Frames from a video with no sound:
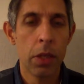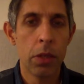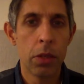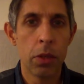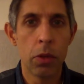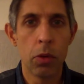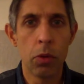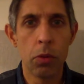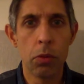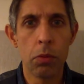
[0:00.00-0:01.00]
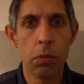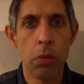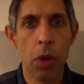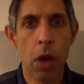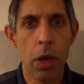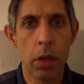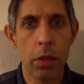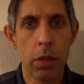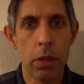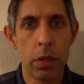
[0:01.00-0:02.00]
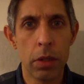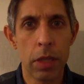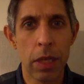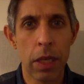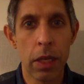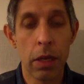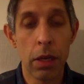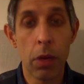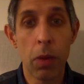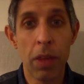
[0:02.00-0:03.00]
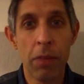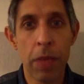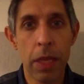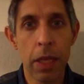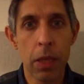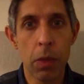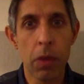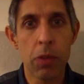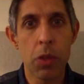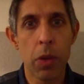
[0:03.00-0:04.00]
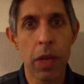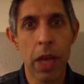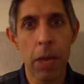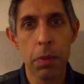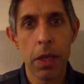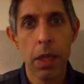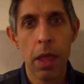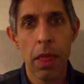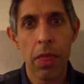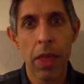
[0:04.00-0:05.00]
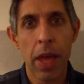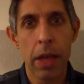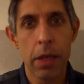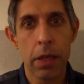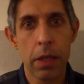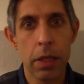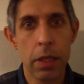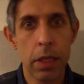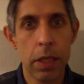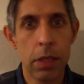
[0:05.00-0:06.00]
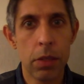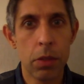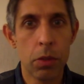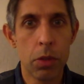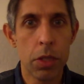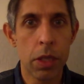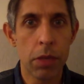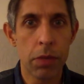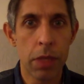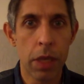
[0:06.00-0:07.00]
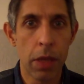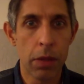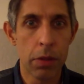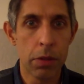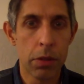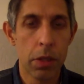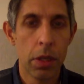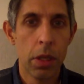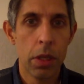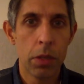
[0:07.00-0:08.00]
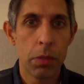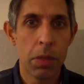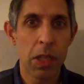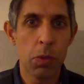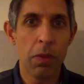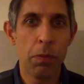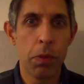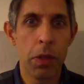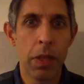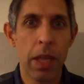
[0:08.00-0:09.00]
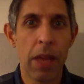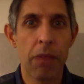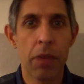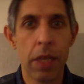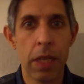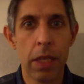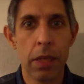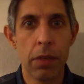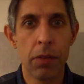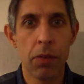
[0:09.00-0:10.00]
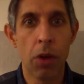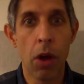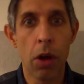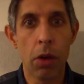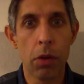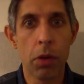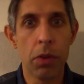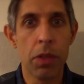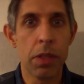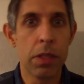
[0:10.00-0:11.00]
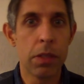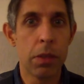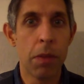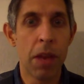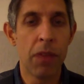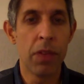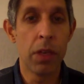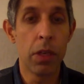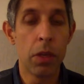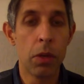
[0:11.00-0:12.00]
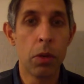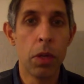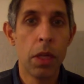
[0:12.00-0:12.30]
to model a way of being, a way of showing up that can lead to shifts in others. So, because we've put the effort in for our growth, this is to benefit you